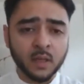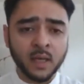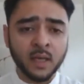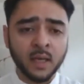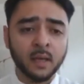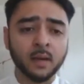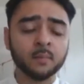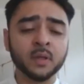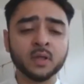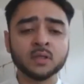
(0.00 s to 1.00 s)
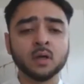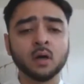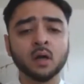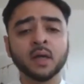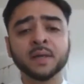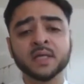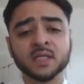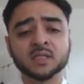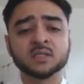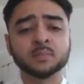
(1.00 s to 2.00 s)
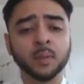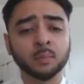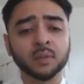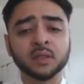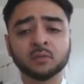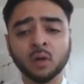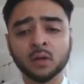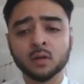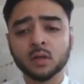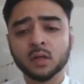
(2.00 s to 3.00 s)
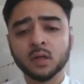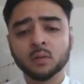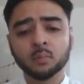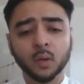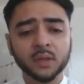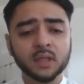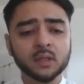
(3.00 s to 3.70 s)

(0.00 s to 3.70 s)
and because our NHS is a publicly run body,